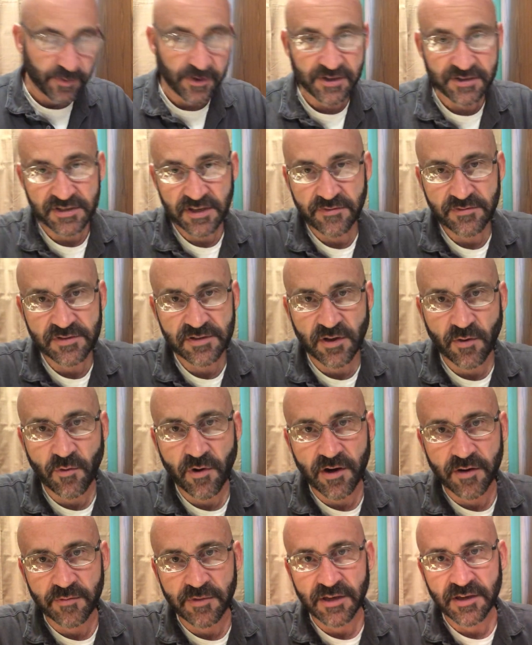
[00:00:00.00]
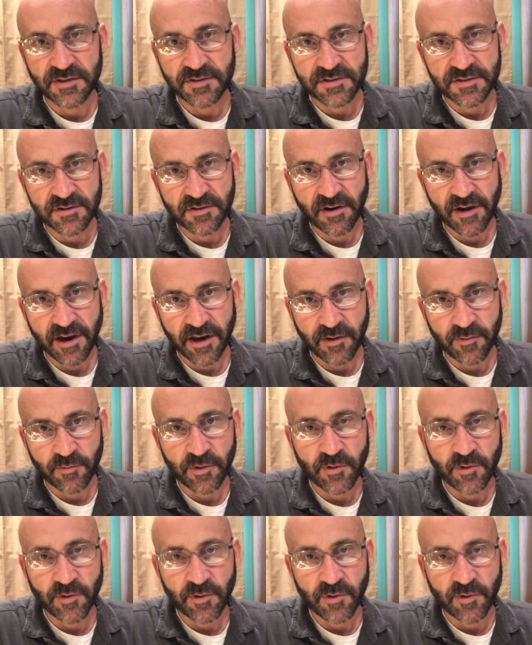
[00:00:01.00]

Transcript: because sevens don't want to be constrained.